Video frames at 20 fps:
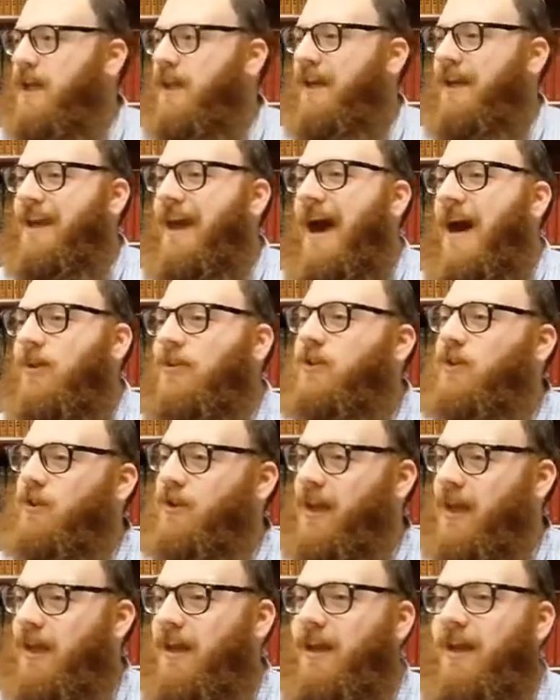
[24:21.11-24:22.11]
in a
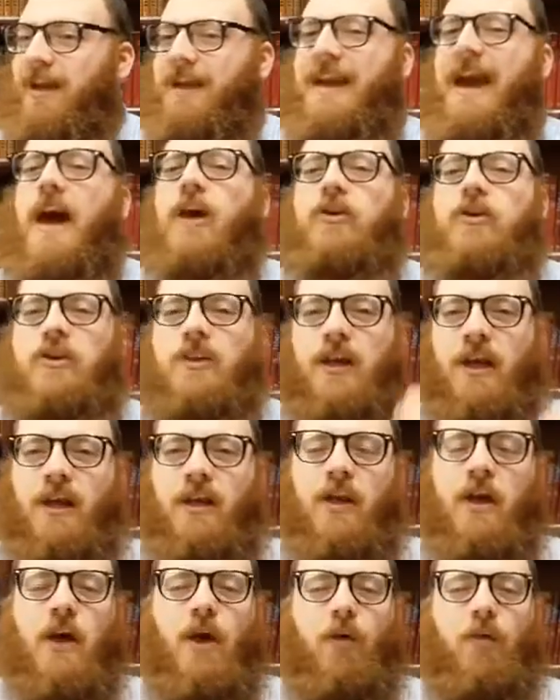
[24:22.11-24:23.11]
calculating.